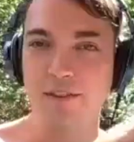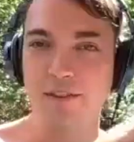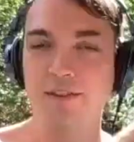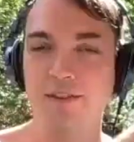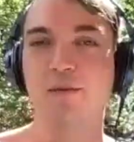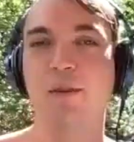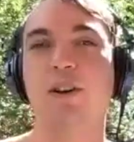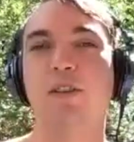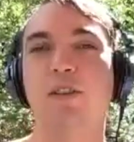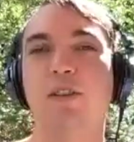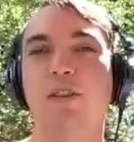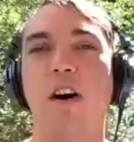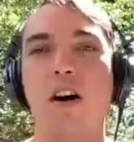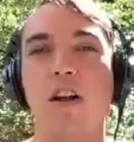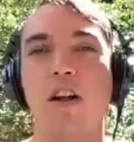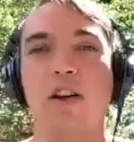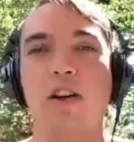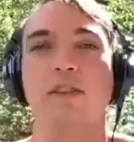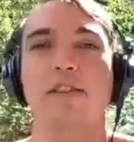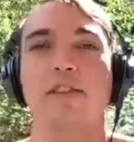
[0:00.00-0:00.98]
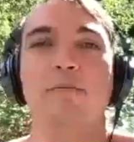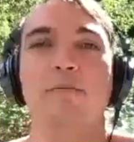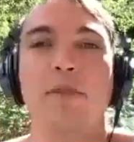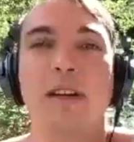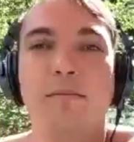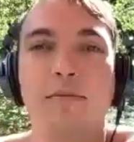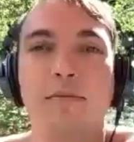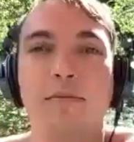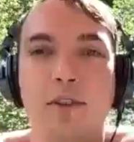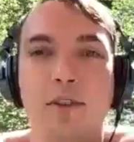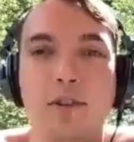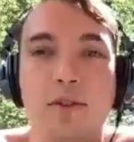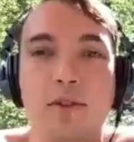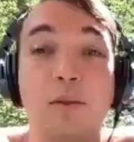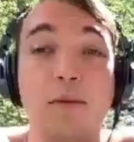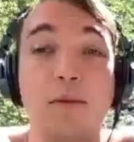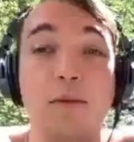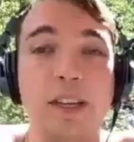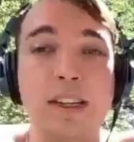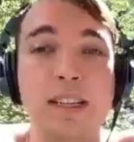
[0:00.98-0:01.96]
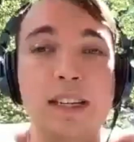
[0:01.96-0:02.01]
Twitter follows and people who are
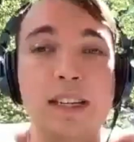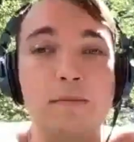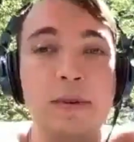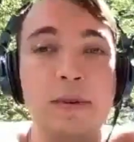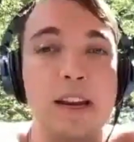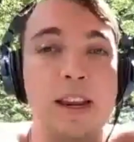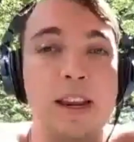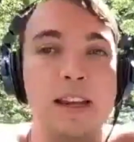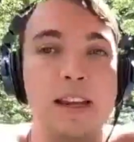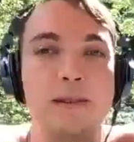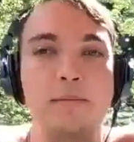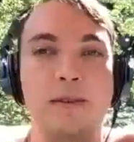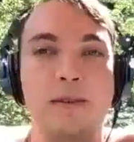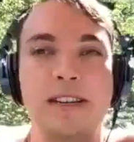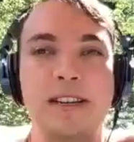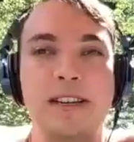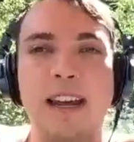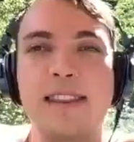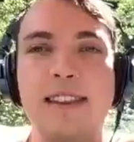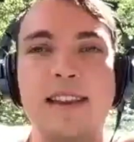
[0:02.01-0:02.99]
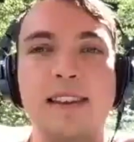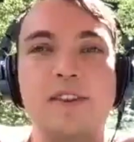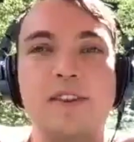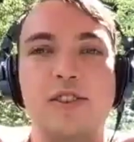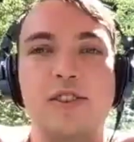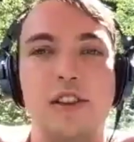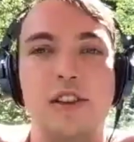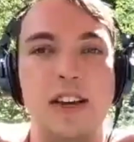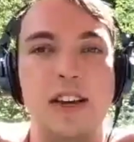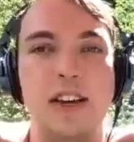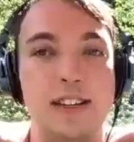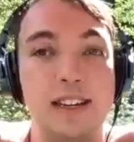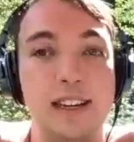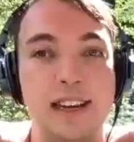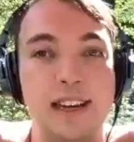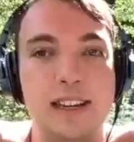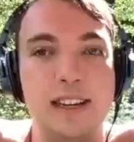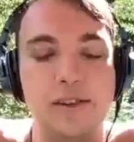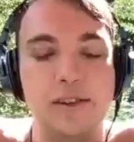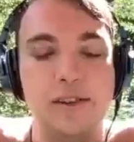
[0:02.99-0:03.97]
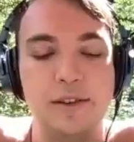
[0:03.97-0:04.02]
really deep into this, because I think there's a lot to dig
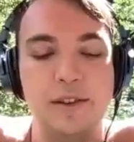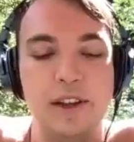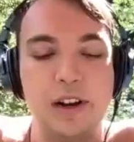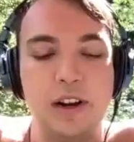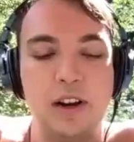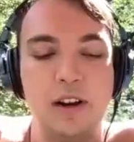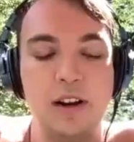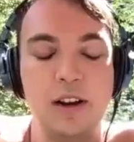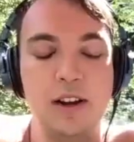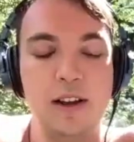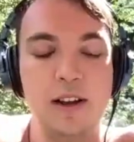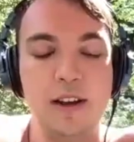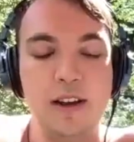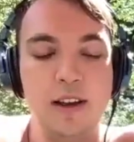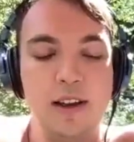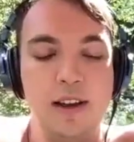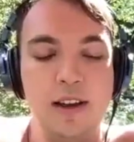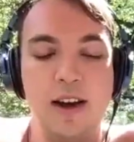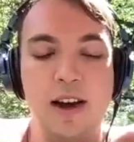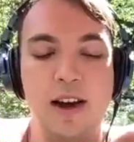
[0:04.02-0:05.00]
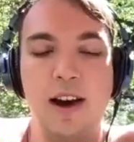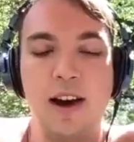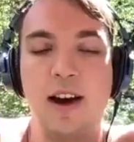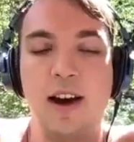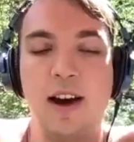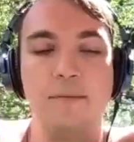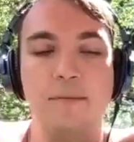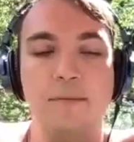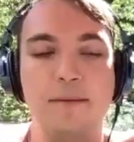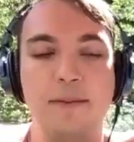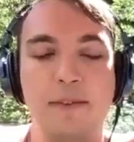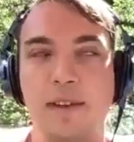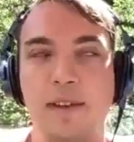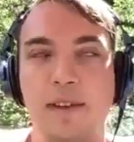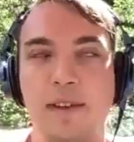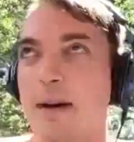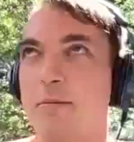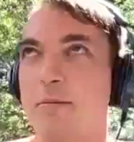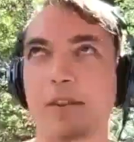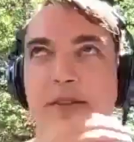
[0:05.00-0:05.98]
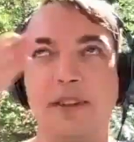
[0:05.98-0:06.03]
into there.
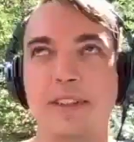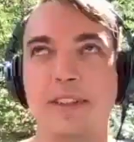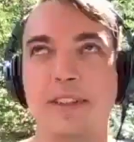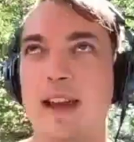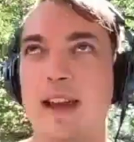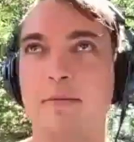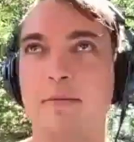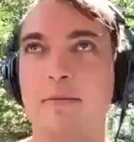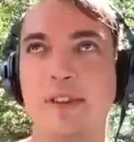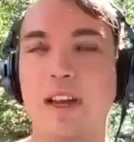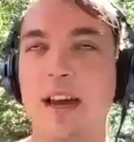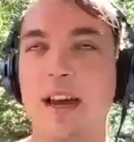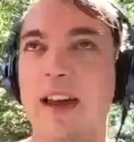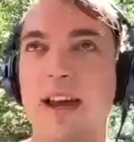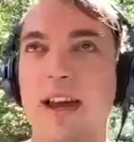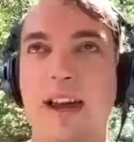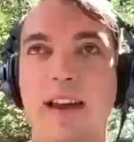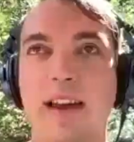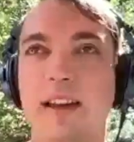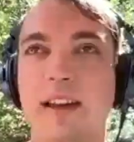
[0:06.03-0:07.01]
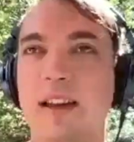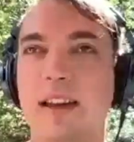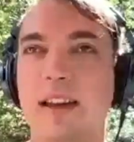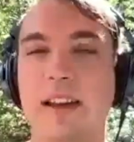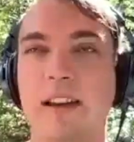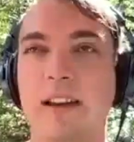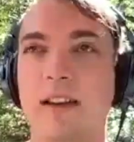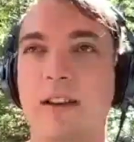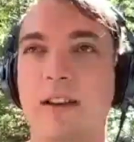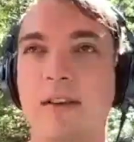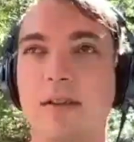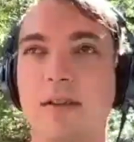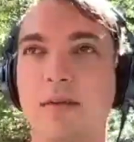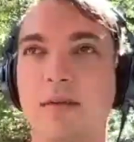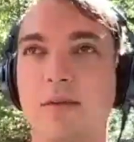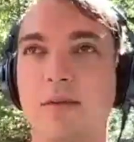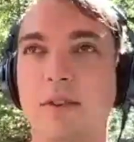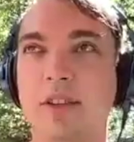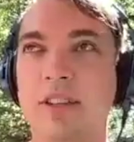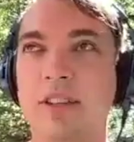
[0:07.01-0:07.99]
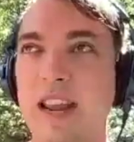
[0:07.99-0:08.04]
Couple of examples. I
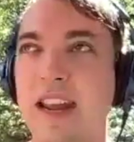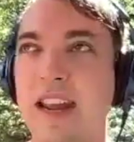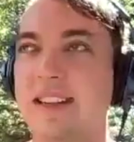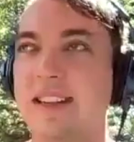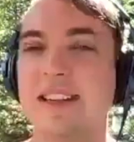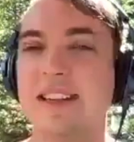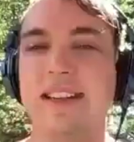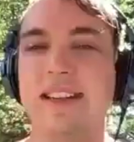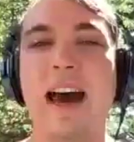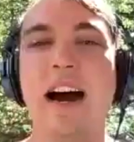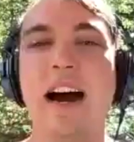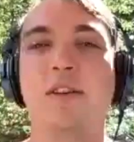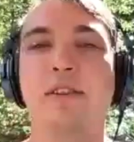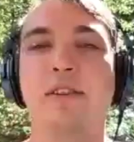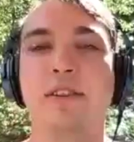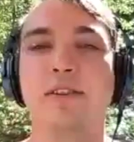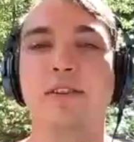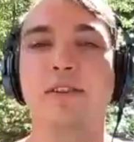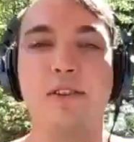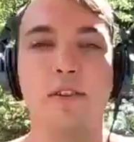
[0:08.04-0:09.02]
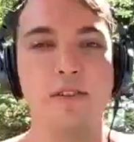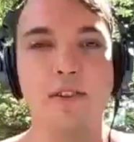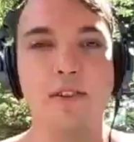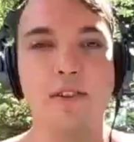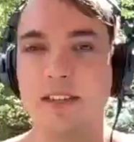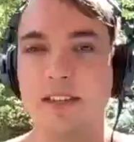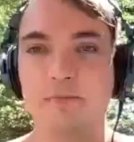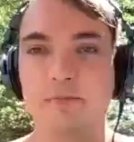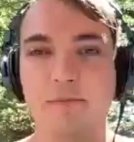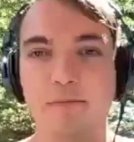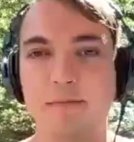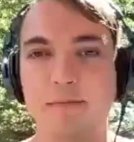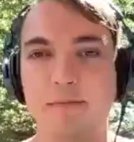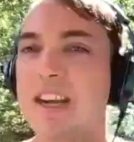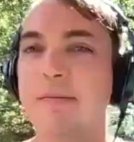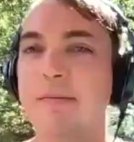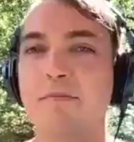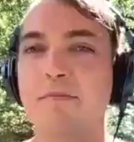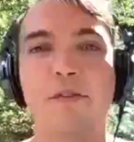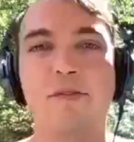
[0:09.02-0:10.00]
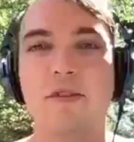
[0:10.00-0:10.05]
was in this house full of these
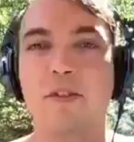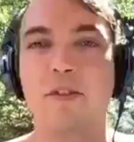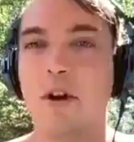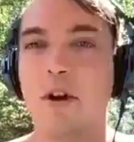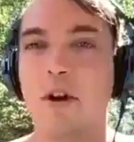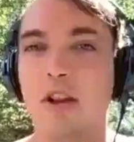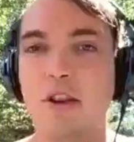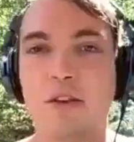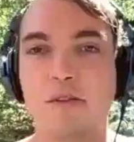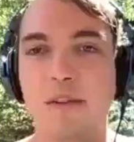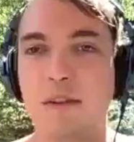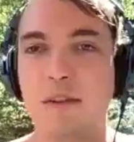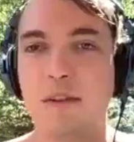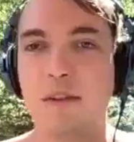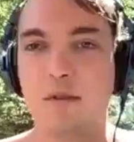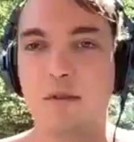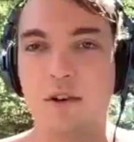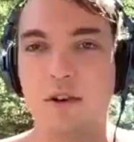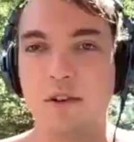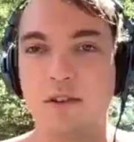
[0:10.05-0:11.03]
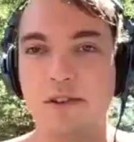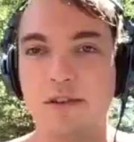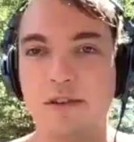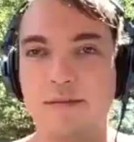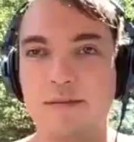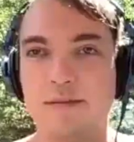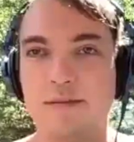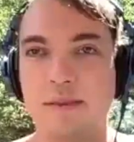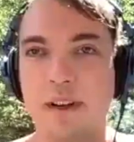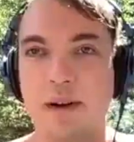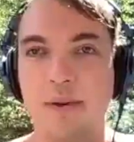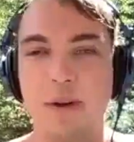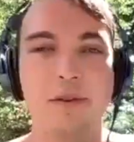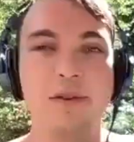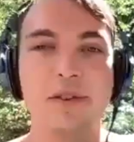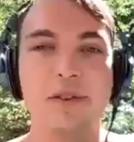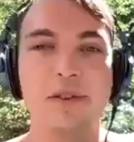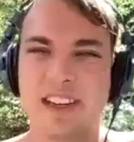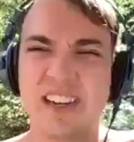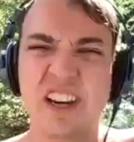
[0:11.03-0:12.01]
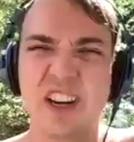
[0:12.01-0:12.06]
people from all over the world. It
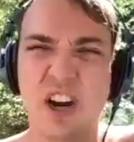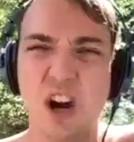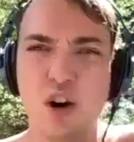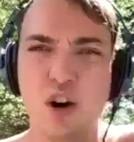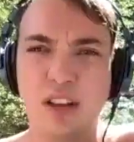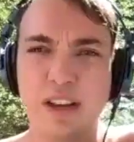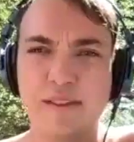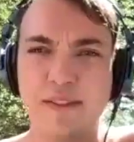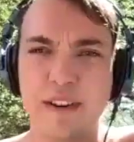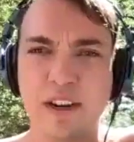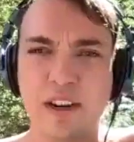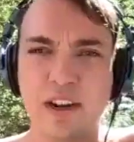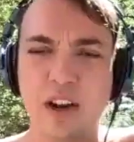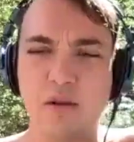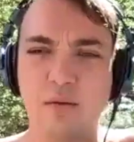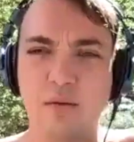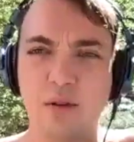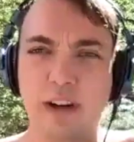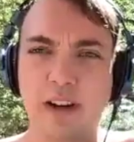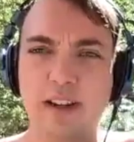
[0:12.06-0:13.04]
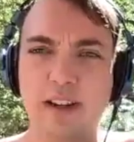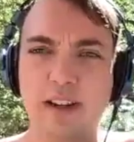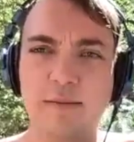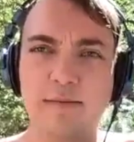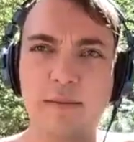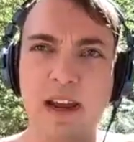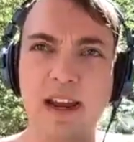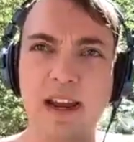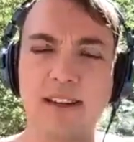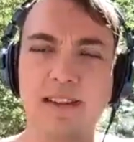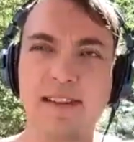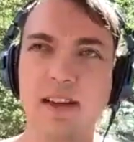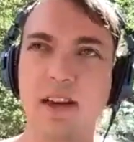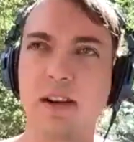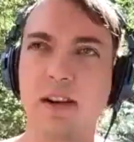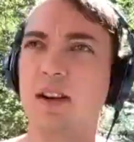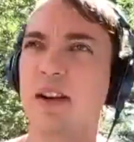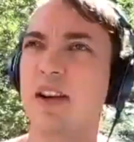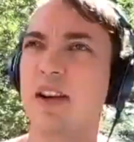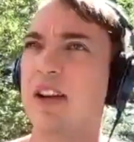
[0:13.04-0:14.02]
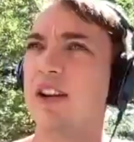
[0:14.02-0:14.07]
was like a co-living, co-working space.
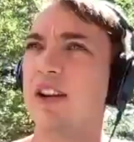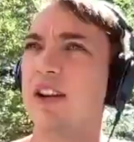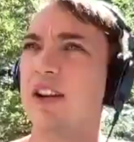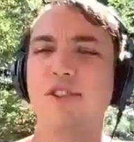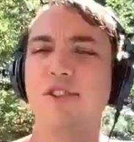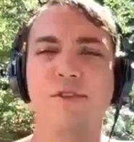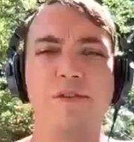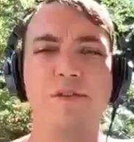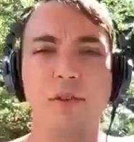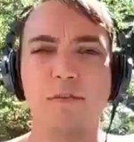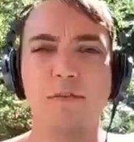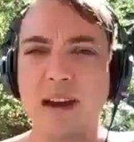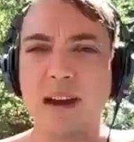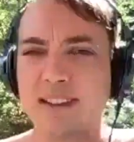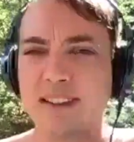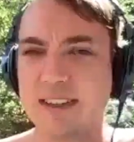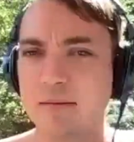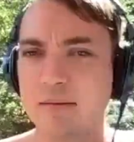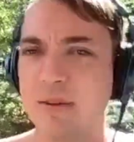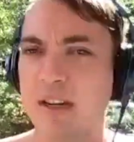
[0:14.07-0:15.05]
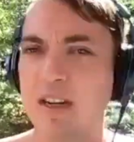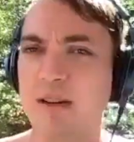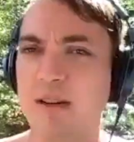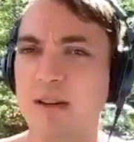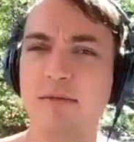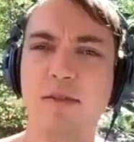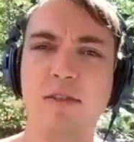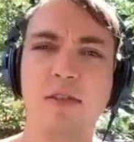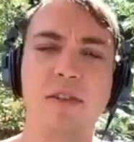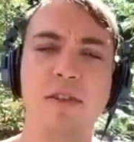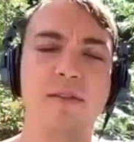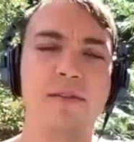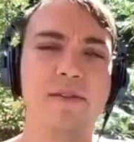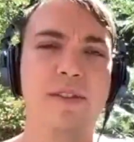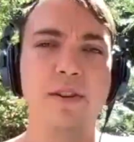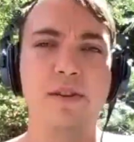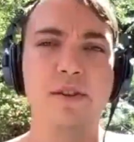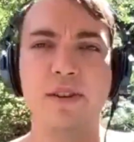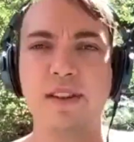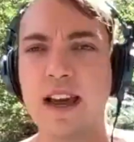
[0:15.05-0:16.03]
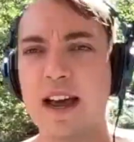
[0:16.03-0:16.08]
So there's a few Mexican people, a few
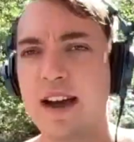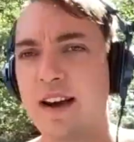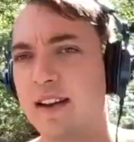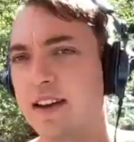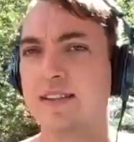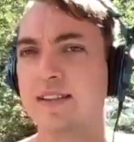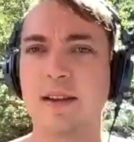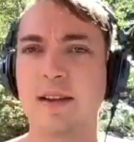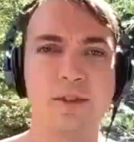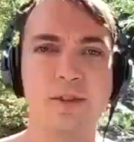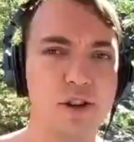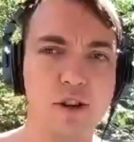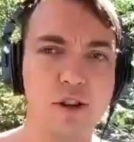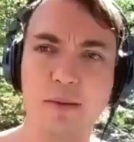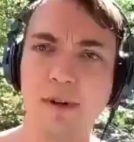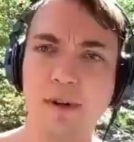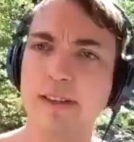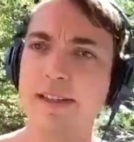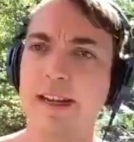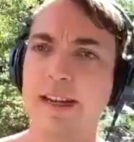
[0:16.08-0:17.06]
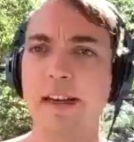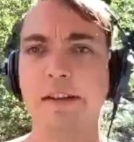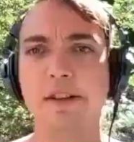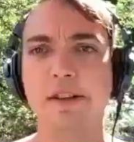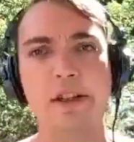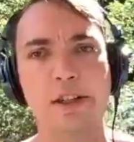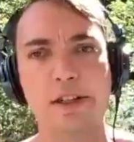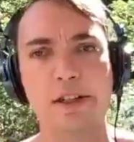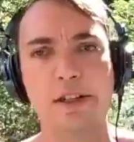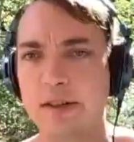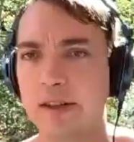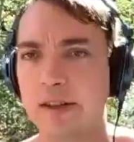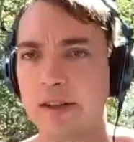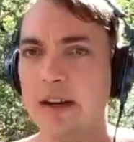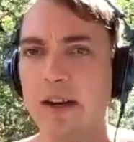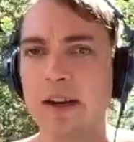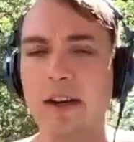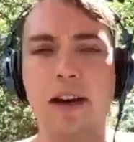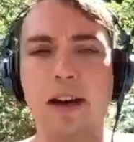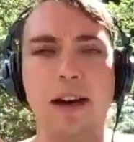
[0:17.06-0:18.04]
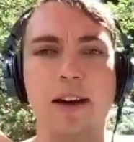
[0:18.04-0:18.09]
Italians, a couple Germans, English.
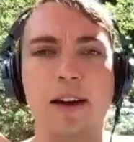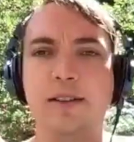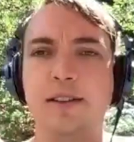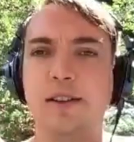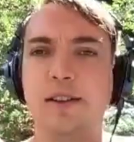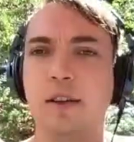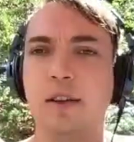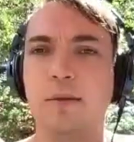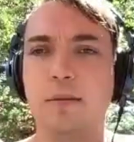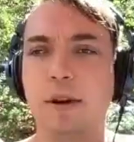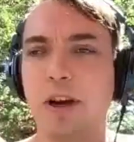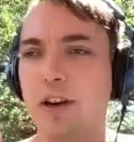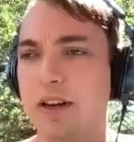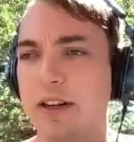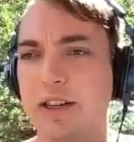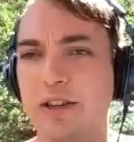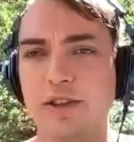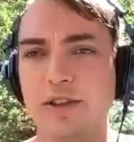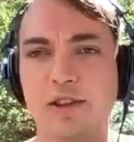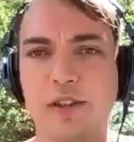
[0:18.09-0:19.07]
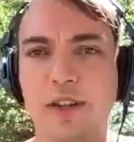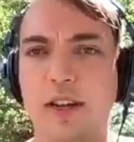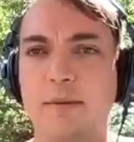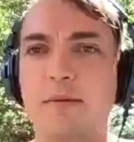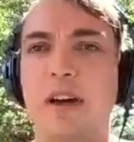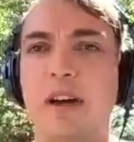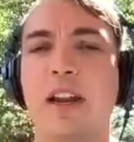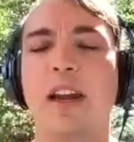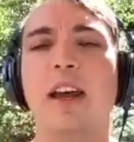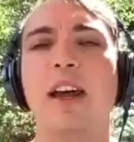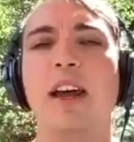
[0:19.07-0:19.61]
I was the only American usually, but